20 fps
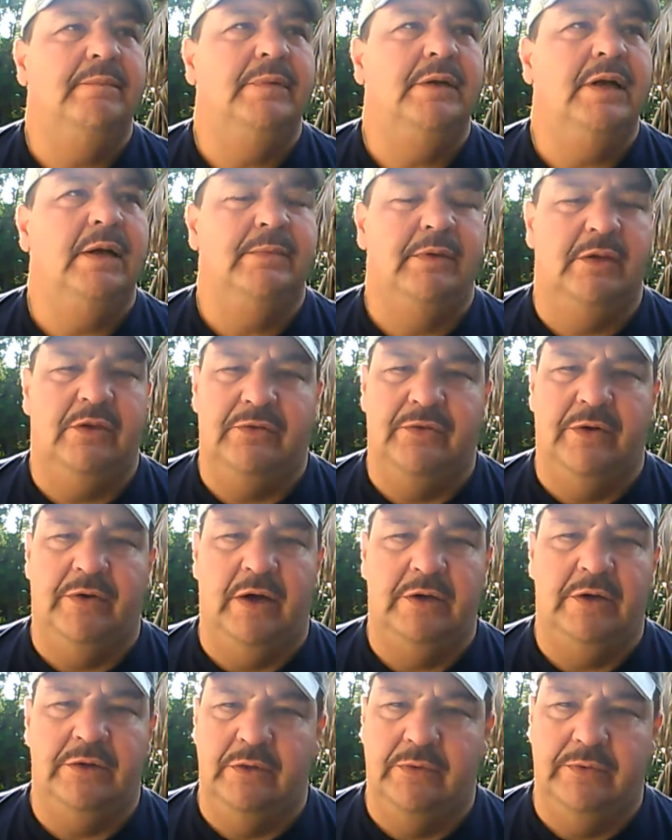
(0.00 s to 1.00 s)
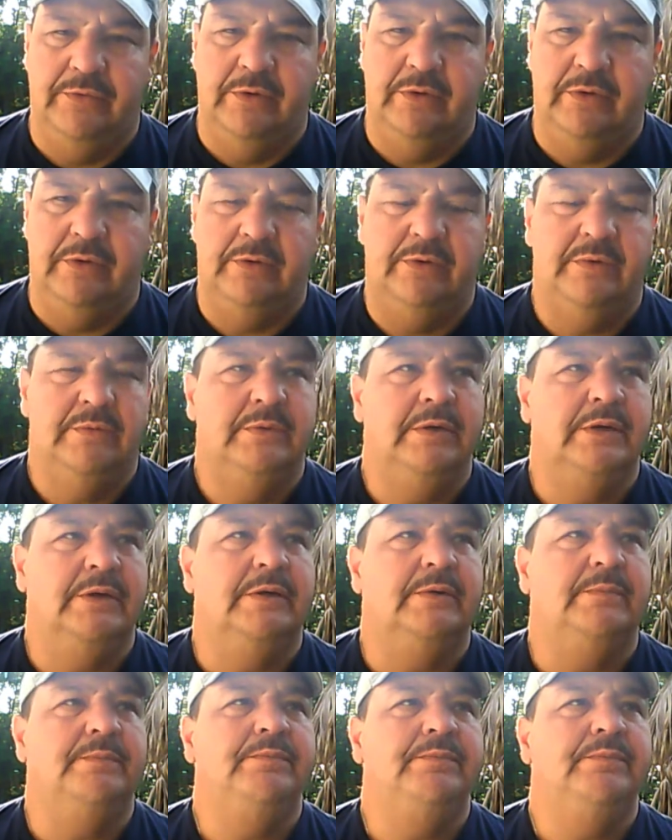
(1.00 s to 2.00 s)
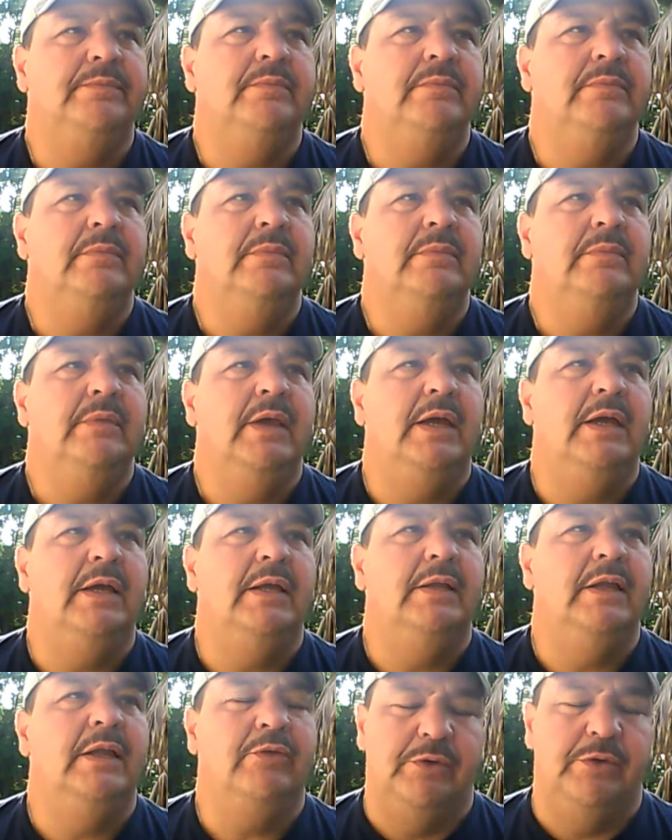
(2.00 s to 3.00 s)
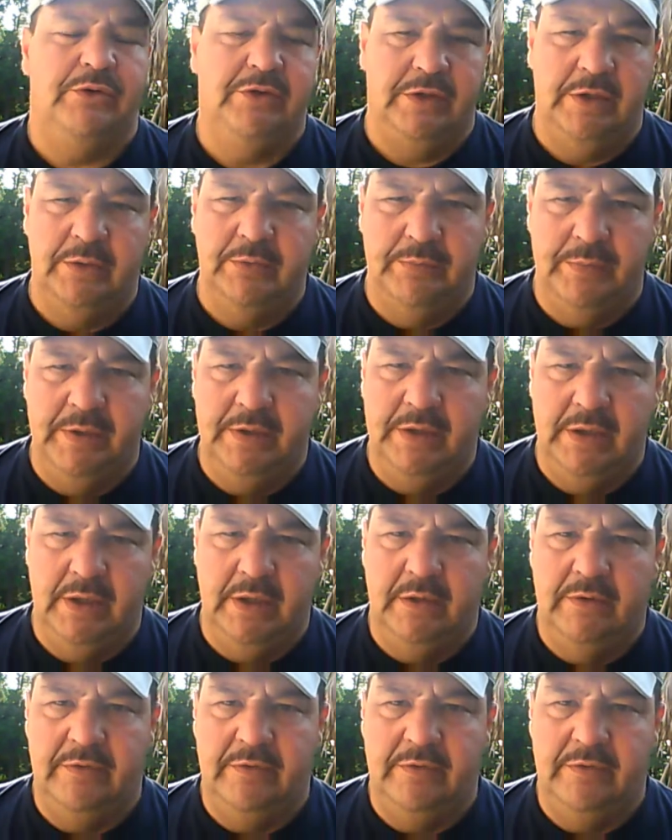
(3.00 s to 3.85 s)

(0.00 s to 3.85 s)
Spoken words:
Come this far, no further. And that's what you did with me today.